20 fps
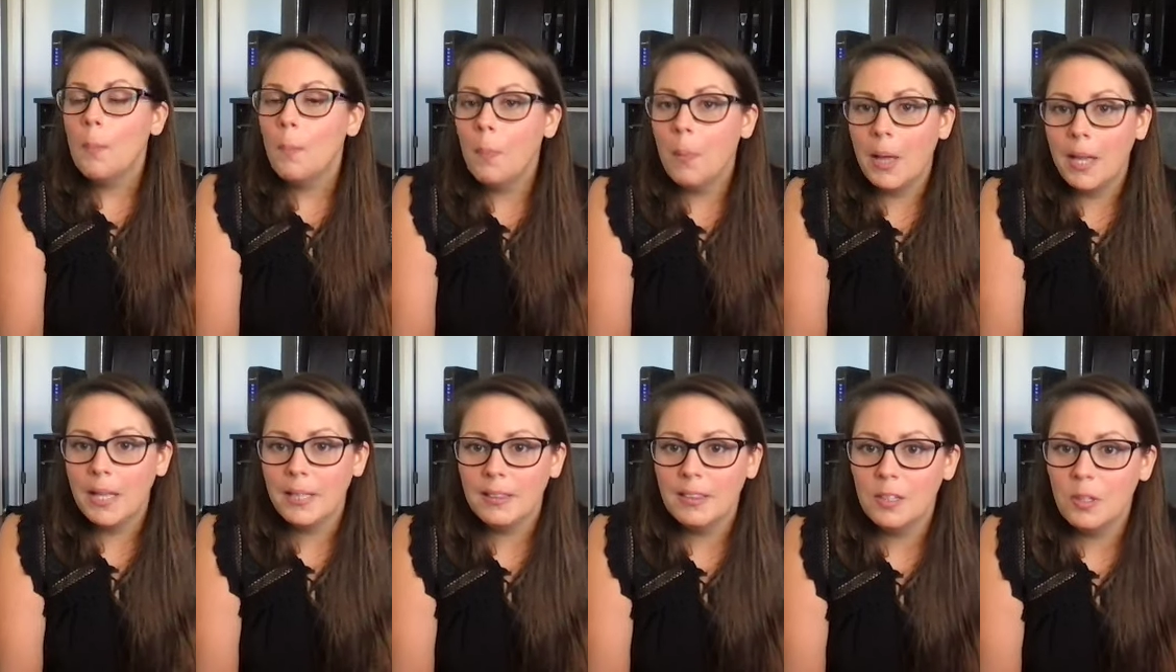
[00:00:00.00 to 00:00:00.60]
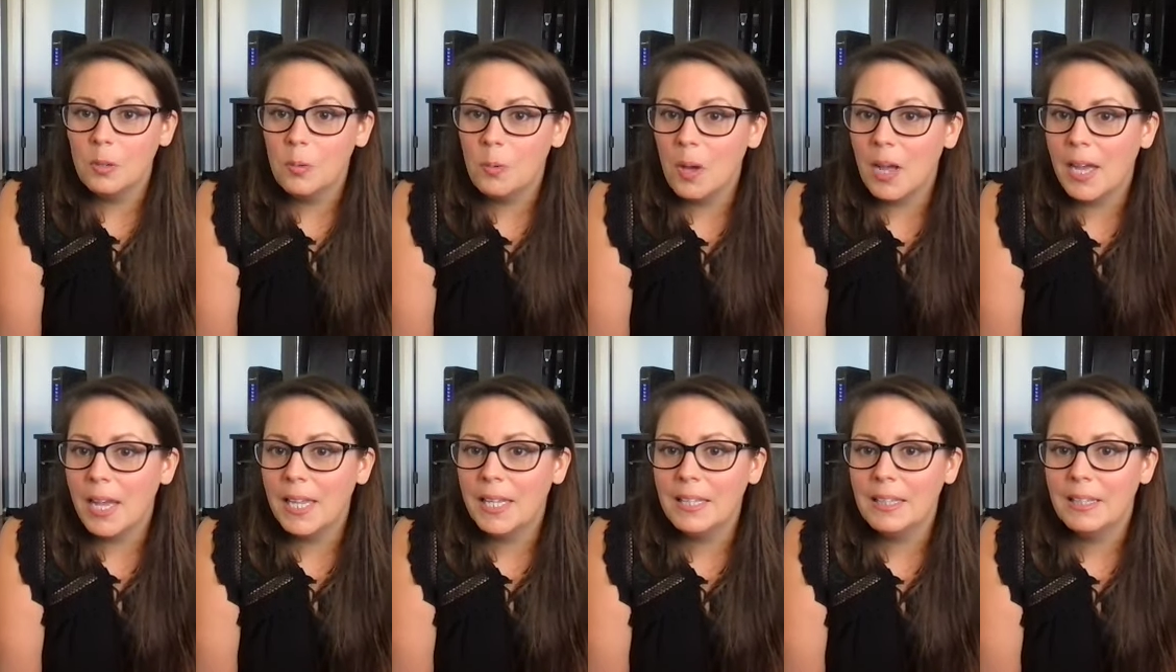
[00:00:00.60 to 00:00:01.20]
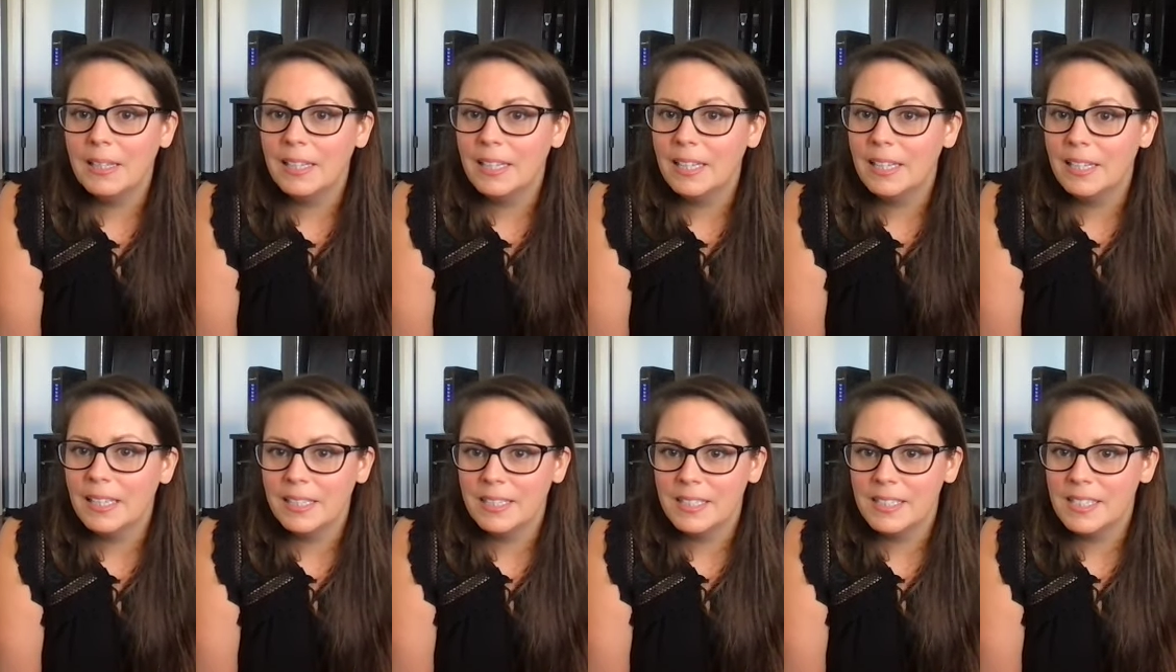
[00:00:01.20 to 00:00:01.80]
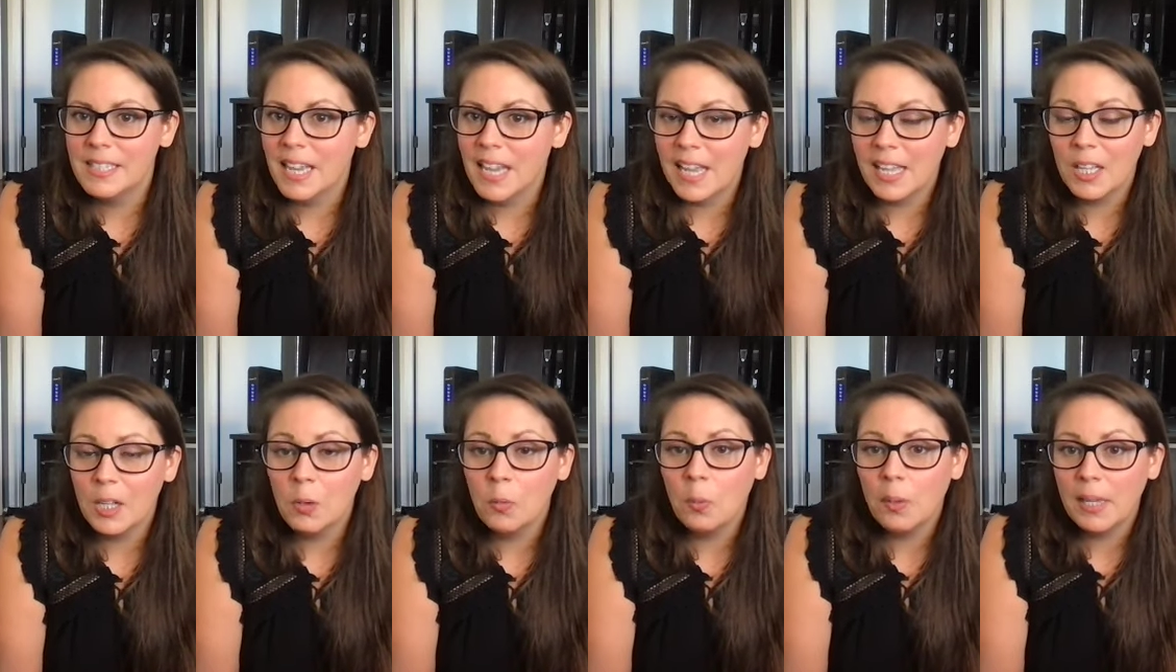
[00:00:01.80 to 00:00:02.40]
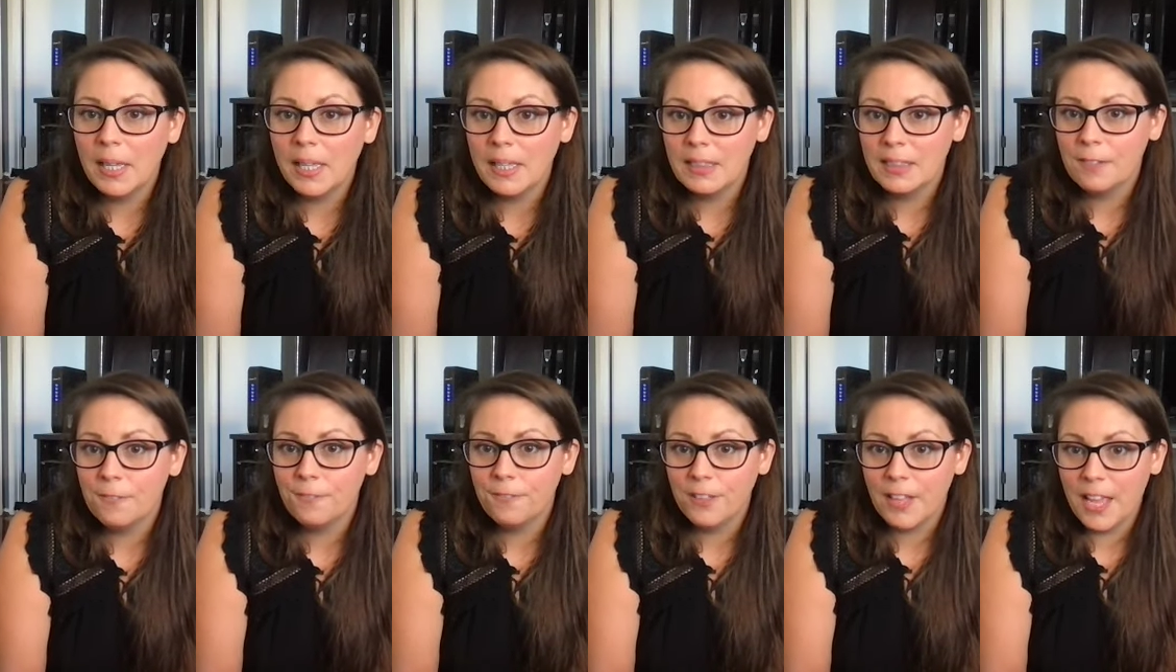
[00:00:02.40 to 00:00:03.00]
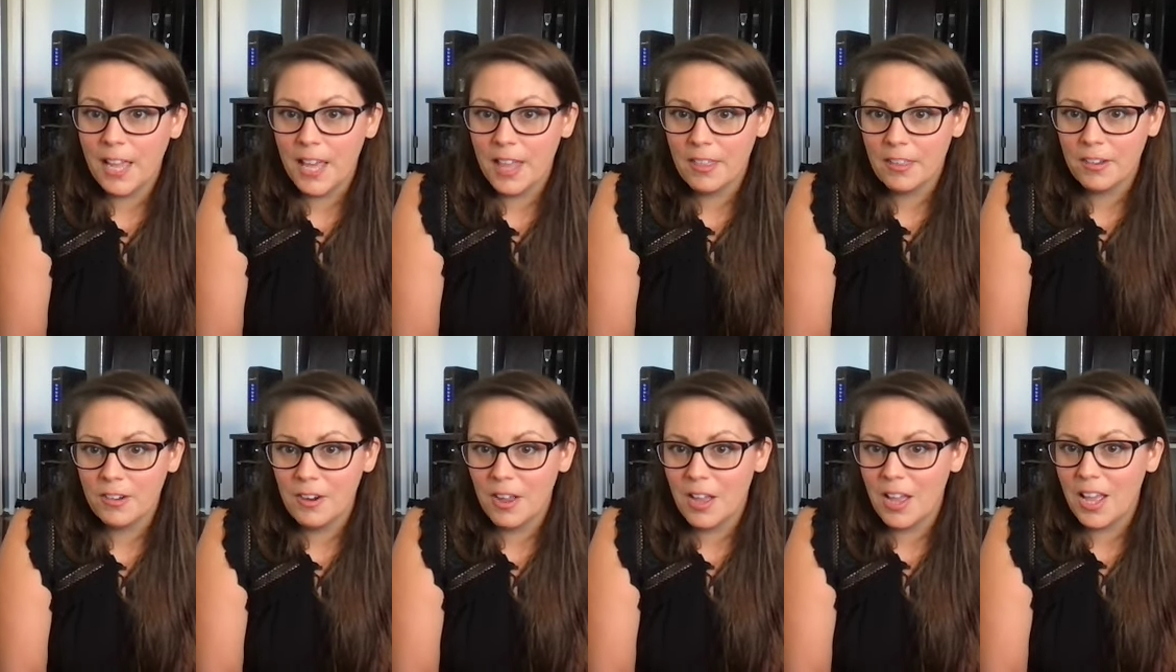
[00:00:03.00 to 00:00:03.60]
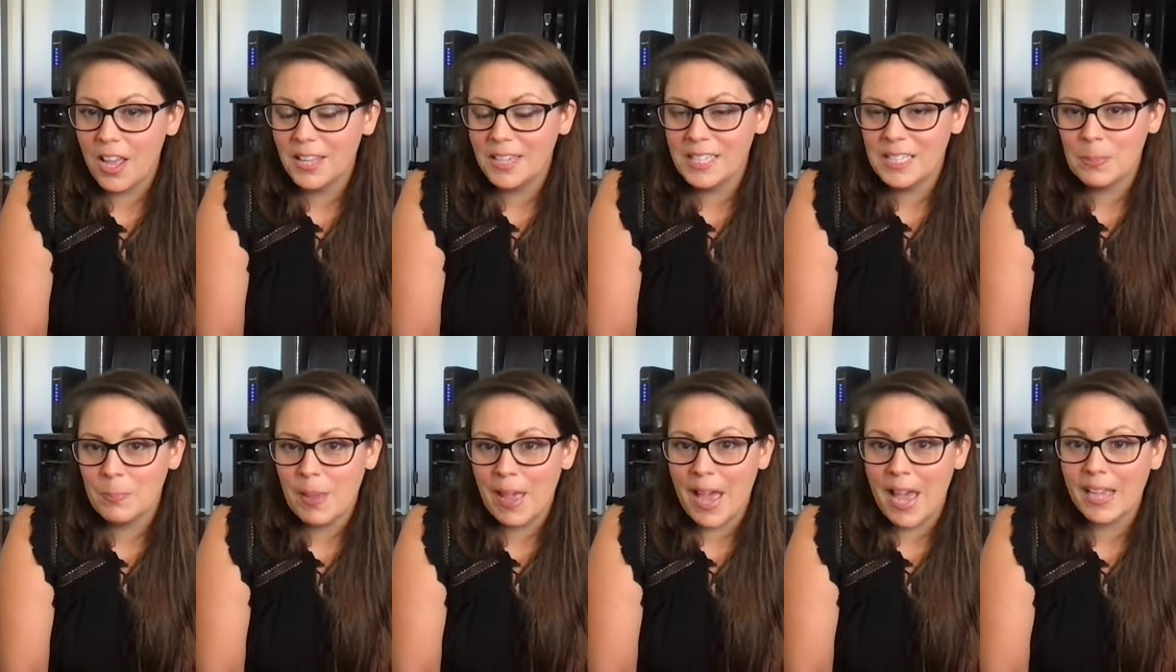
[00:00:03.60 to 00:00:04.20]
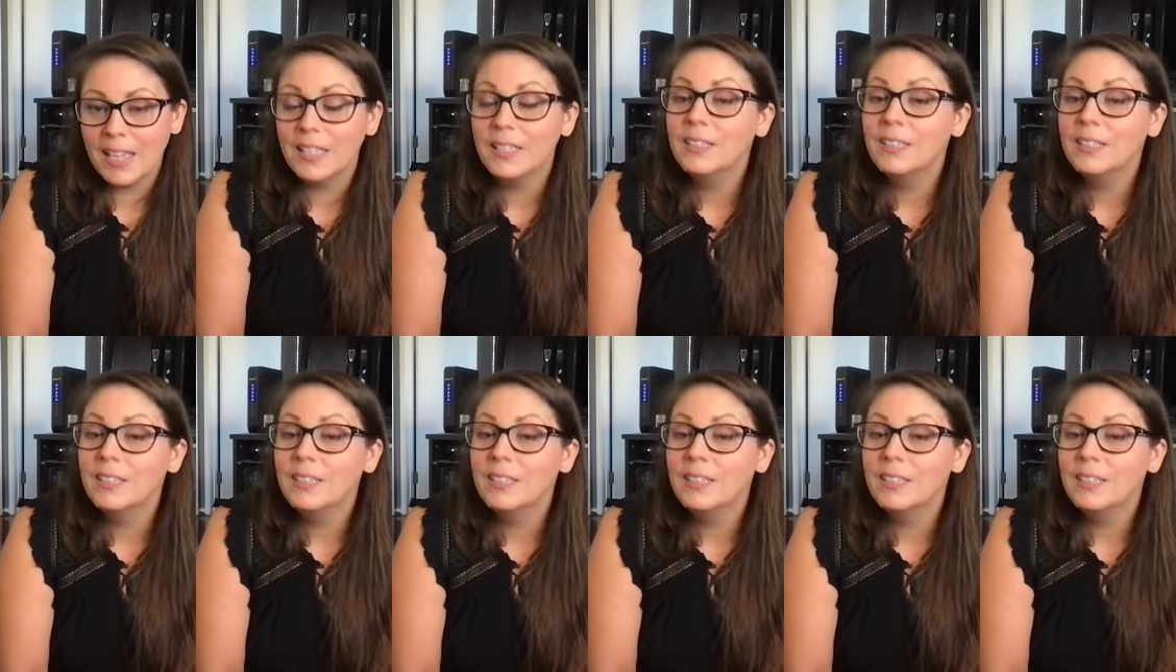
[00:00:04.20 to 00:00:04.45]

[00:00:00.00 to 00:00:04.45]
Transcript: But the one little duck with the feather on his back